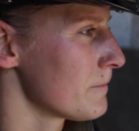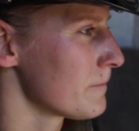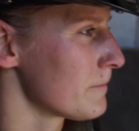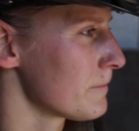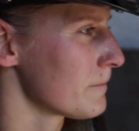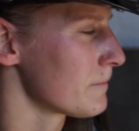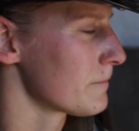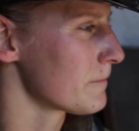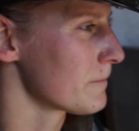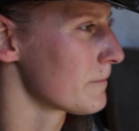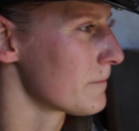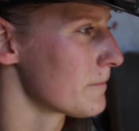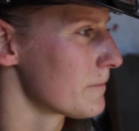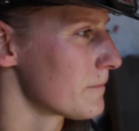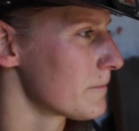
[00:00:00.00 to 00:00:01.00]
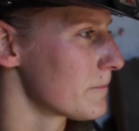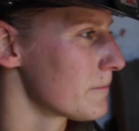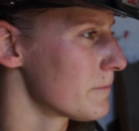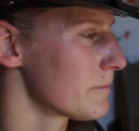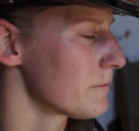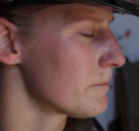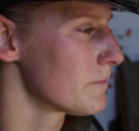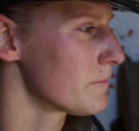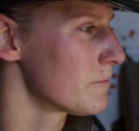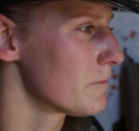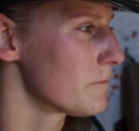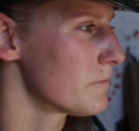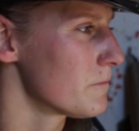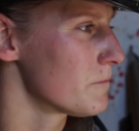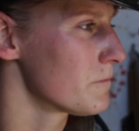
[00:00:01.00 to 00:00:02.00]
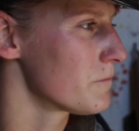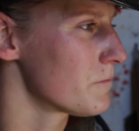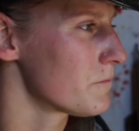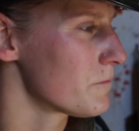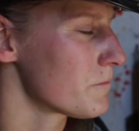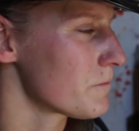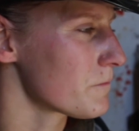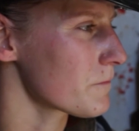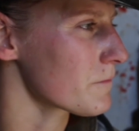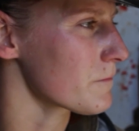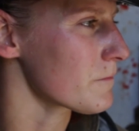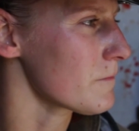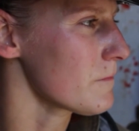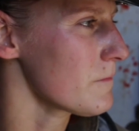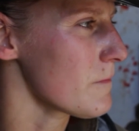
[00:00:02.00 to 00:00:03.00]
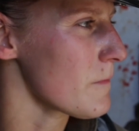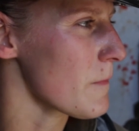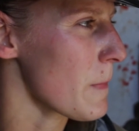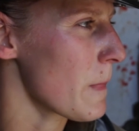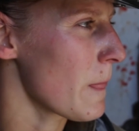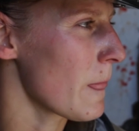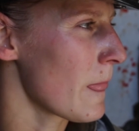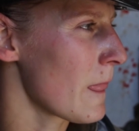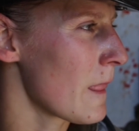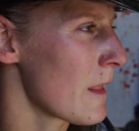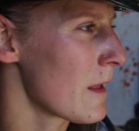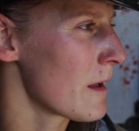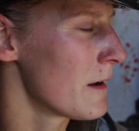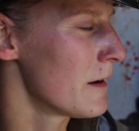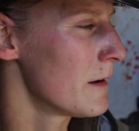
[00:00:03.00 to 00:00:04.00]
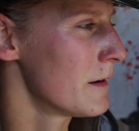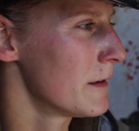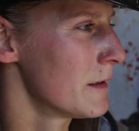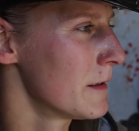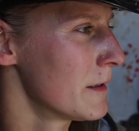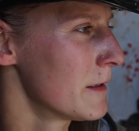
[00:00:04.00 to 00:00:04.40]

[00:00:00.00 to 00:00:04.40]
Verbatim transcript: be, I don't know, be the best that you can.